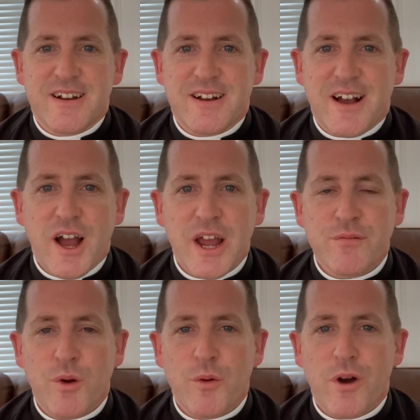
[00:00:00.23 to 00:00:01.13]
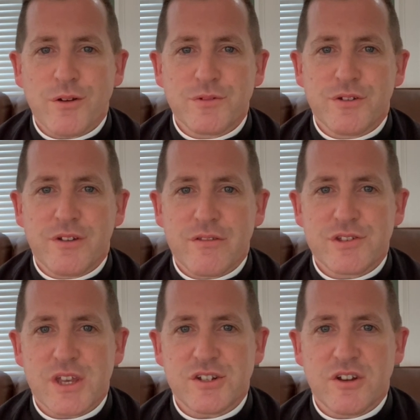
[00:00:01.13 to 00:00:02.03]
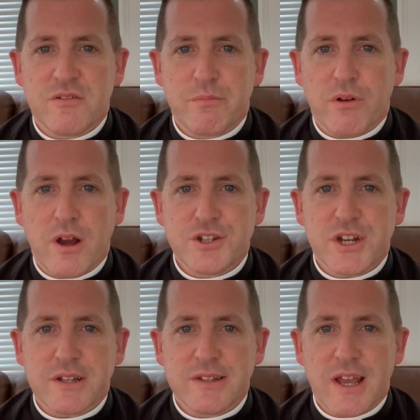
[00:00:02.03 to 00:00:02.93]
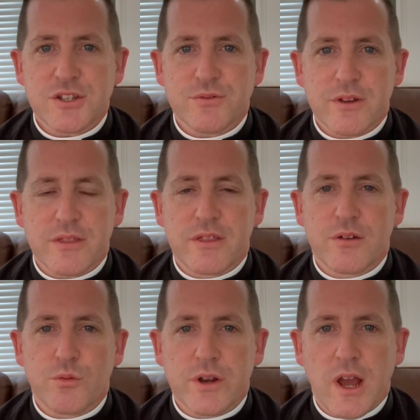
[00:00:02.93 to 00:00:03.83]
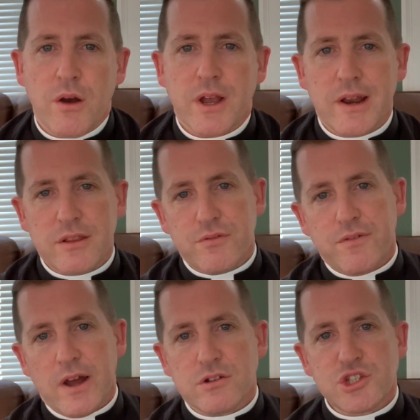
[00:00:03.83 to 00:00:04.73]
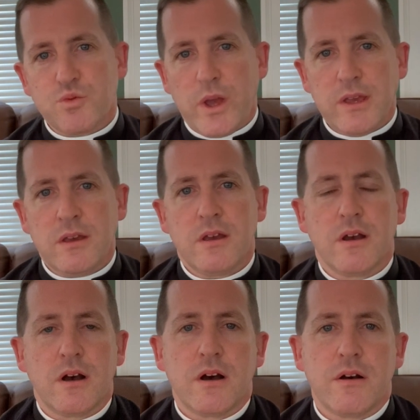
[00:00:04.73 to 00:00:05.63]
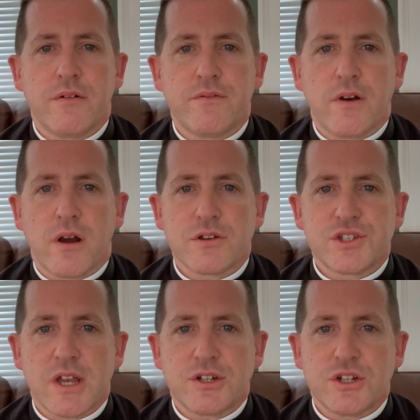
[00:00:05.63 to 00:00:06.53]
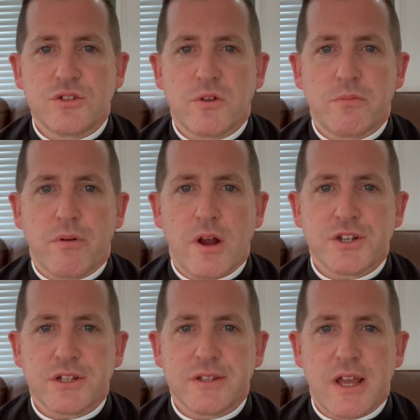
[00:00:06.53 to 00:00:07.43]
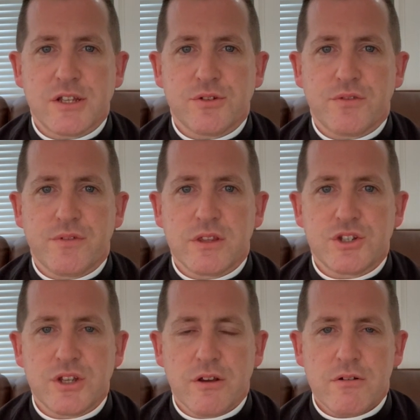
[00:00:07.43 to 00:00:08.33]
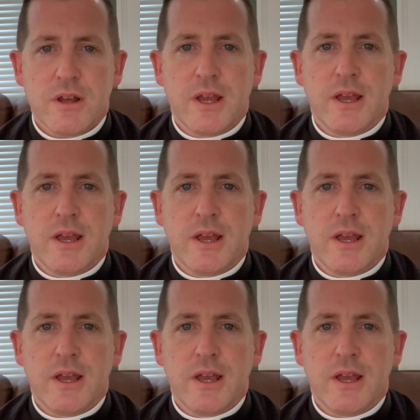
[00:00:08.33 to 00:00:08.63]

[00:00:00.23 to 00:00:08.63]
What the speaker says: Hi everyone, welcome to another session of Project Nazareth. We're now kind of in the final swing of our sessions with Project Nazareth for this year.